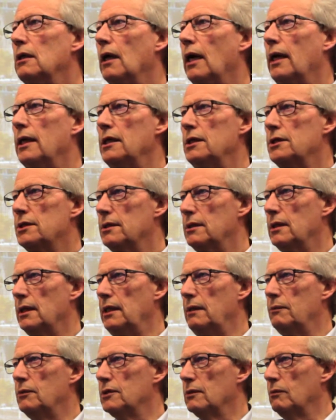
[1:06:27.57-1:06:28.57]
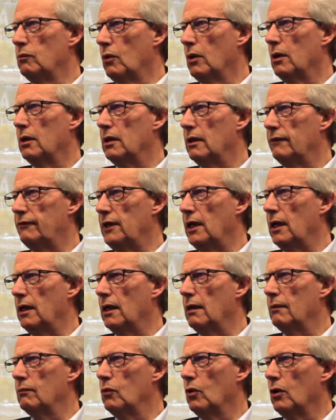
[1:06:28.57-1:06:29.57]
And he was a
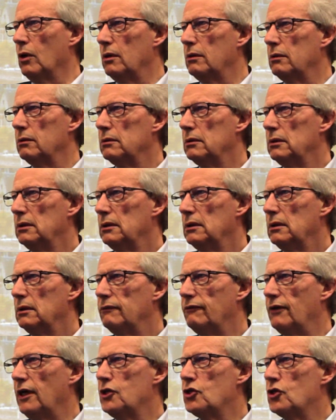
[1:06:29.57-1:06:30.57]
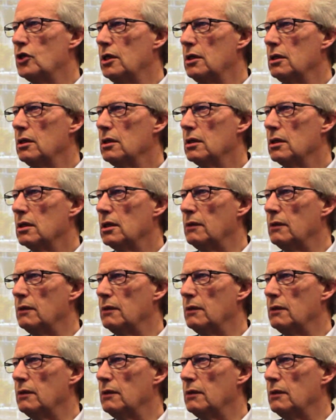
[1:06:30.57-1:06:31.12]
Vietnam War veteran.